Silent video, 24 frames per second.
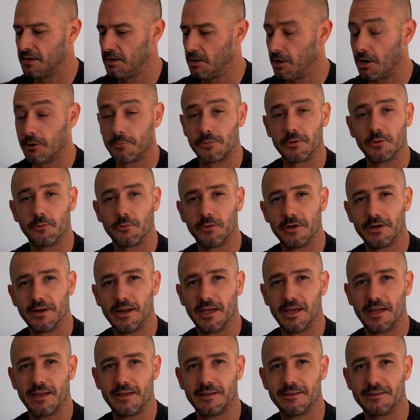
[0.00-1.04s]
hoping to one
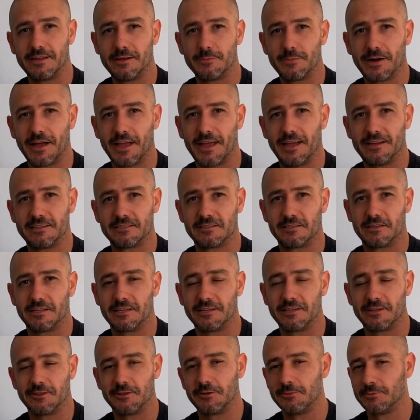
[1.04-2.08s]
day get my hands on the
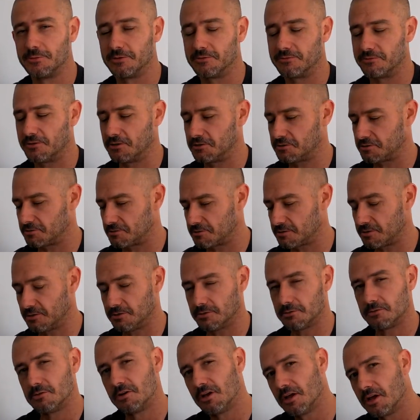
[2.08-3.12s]
aluminum version. So
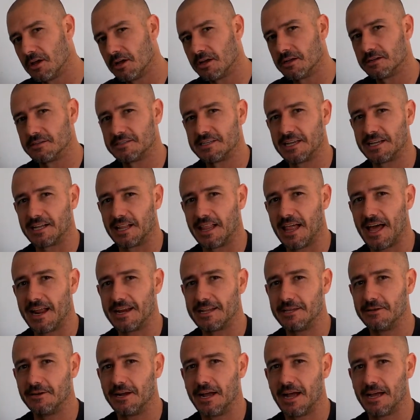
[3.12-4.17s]
it'll take a lot of
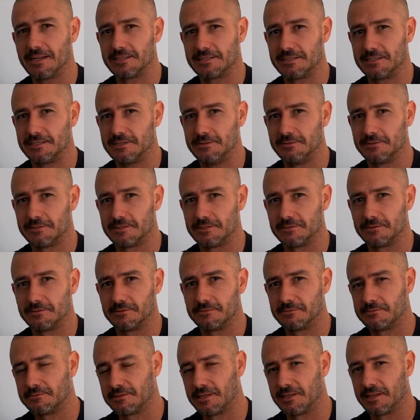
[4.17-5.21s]
you guys to use
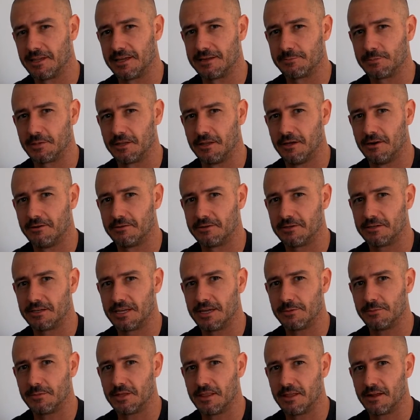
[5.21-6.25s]
the link below to
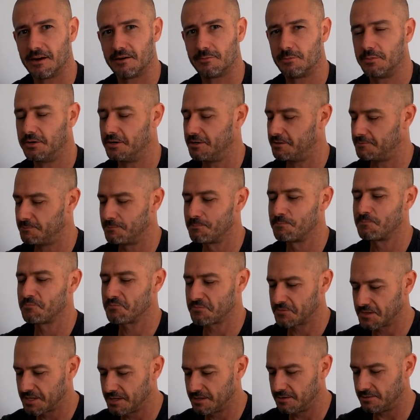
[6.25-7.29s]
get me there, but
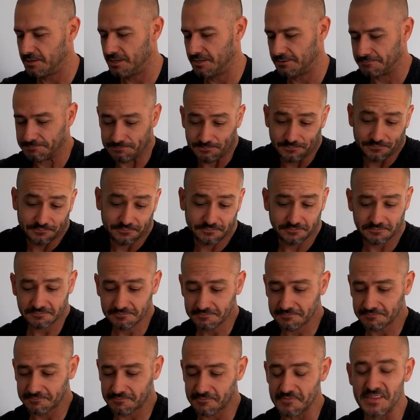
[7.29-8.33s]
well,
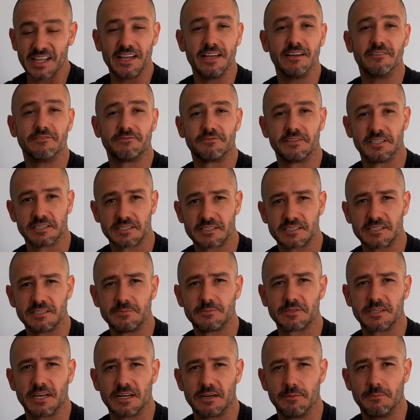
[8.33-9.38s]
if this
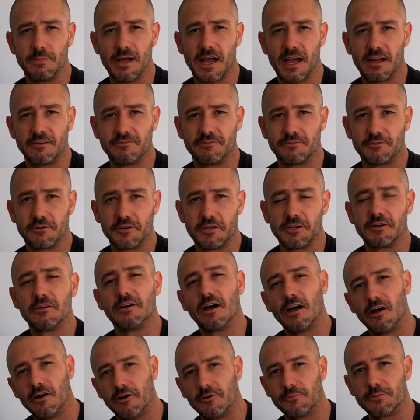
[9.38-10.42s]
seems like a bag for you,
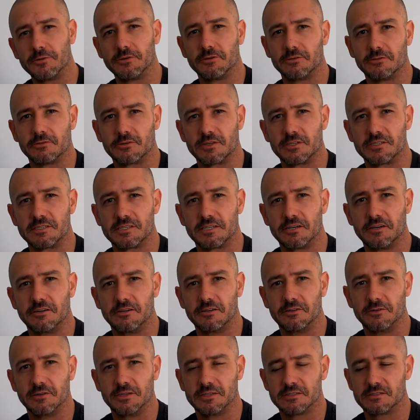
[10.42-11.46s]
I hope you'll consider
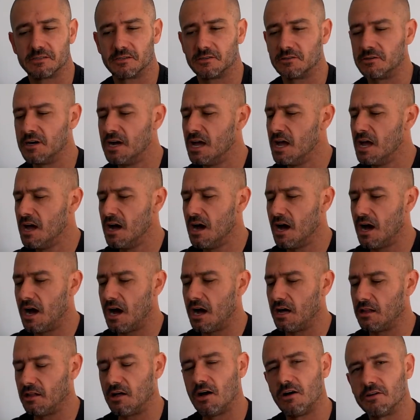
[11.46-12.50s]
doing so.
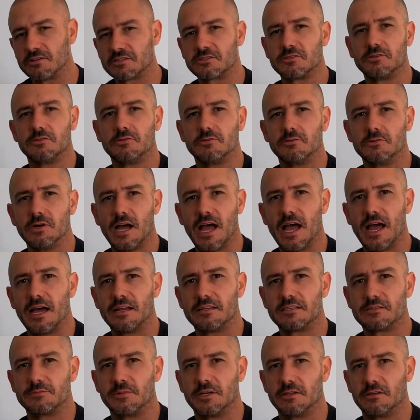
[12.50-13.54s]
I'll also add
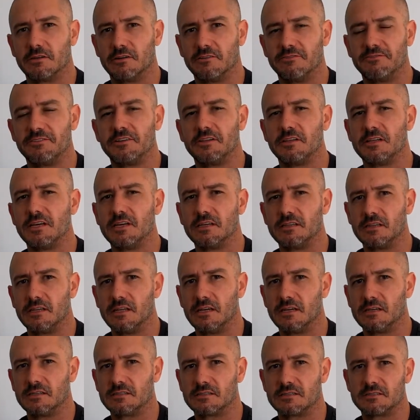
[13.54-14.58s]
some other affiliate
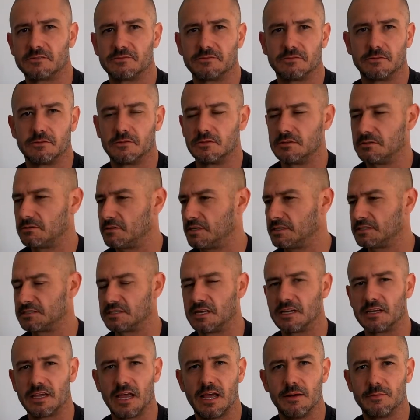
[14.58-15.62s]
links for things
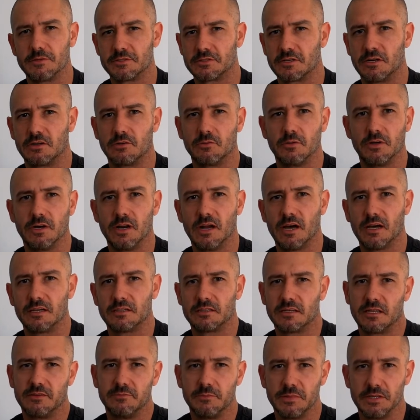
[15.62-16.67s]
like Amazon and
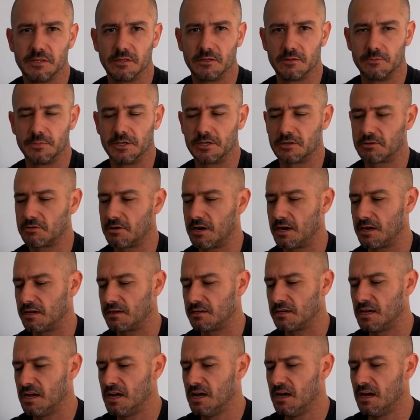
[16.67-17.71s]
whatnot, give me a little bit of
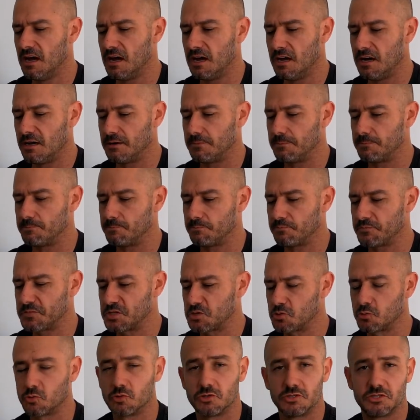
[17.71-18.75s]
credit
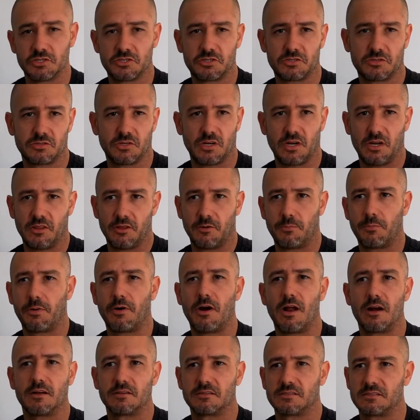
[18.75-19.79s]
towards other
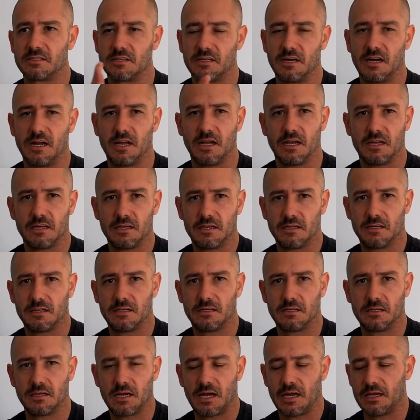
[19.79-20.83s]
products that
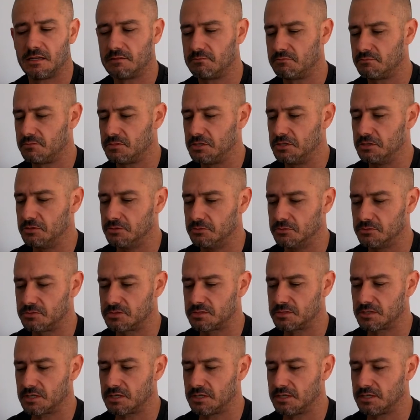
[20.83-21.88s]
I use.